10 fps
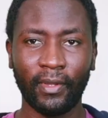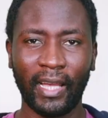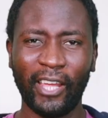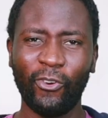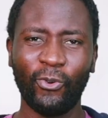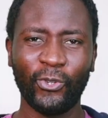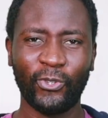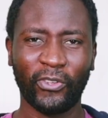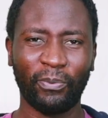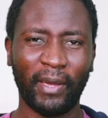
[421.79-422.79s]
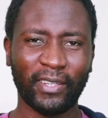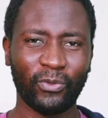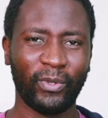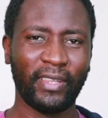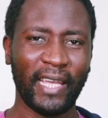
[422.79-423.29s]
I don't know what you expect
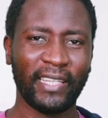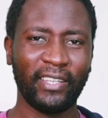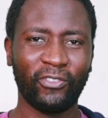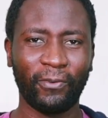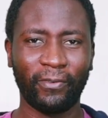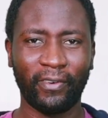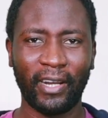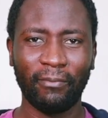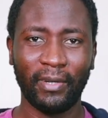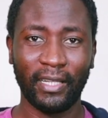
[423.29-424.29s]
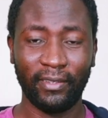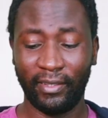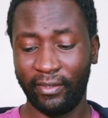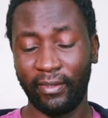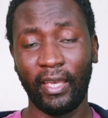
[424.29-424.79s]
with 8 gigs of RAM and
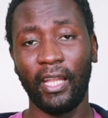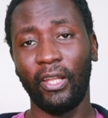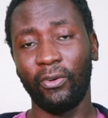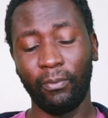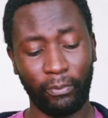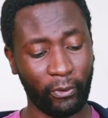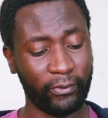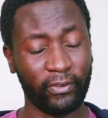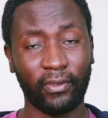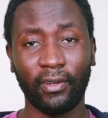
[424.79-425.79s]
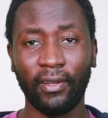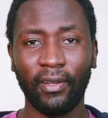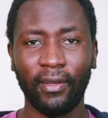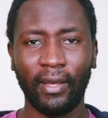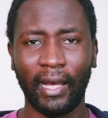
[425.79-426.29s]
this Helio processor.
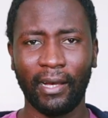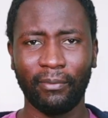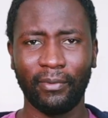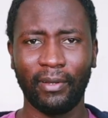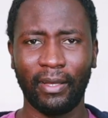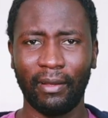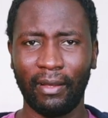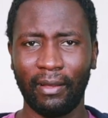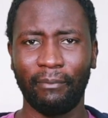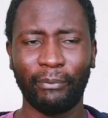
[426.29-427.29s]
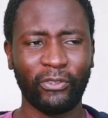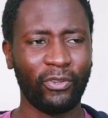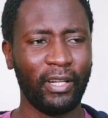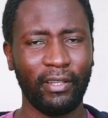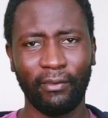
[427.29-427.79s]

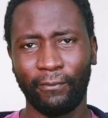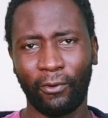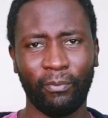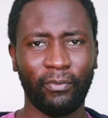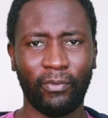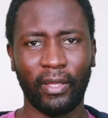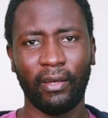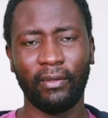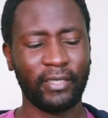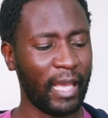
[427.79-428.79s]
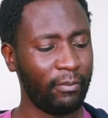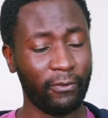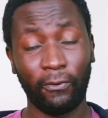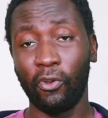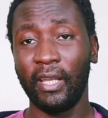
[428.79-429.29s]
Personally, from the time the
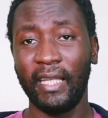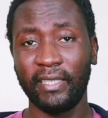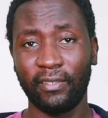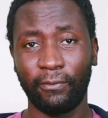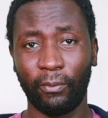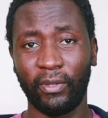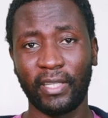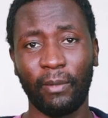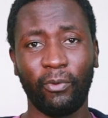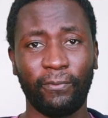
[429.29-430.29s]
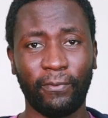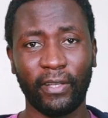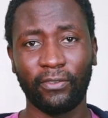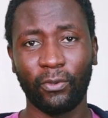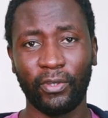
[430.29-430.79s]
phone leaked, from the time we
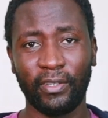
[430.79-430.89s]
first saw